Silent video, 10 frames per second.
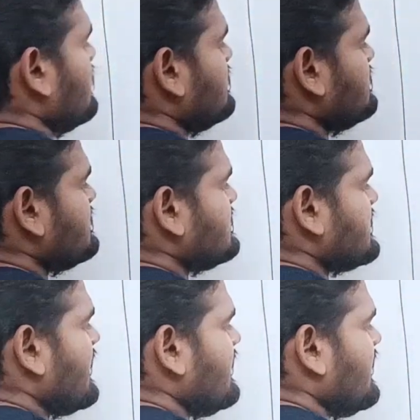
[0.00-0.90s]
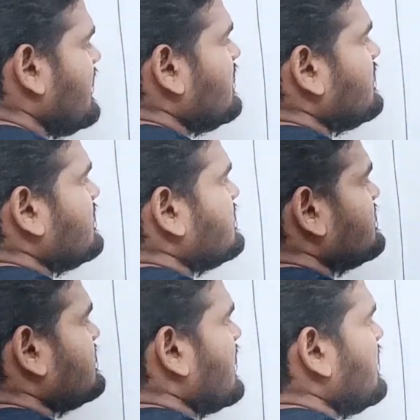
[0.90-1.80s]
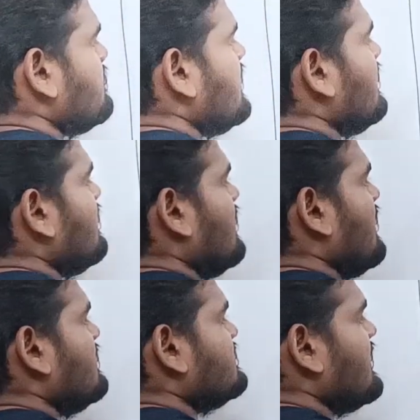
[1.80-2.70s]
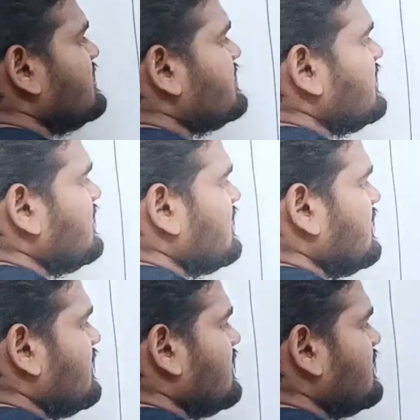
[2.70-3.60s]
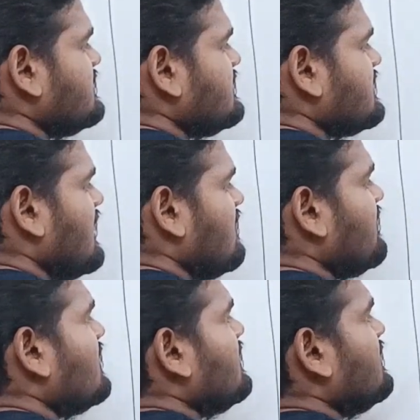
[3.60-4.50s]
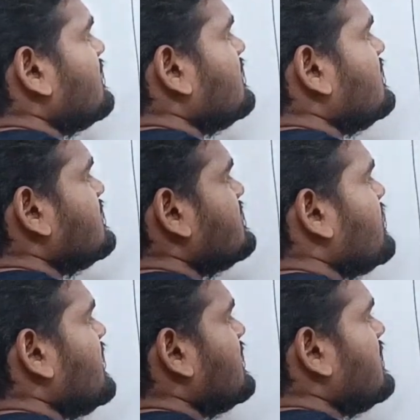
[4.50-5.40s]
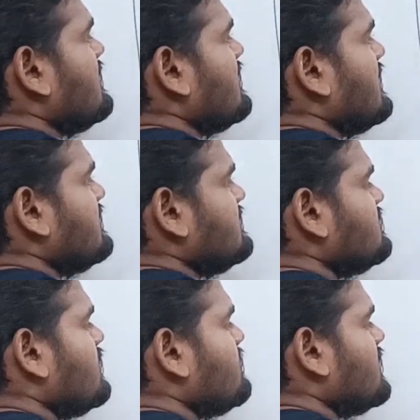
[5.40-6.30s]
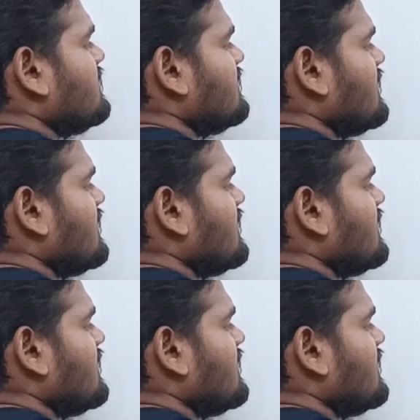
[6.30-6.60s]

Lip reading: This is a side A, side B, and a side C. This is alpha, this is beta, and this is what, ma?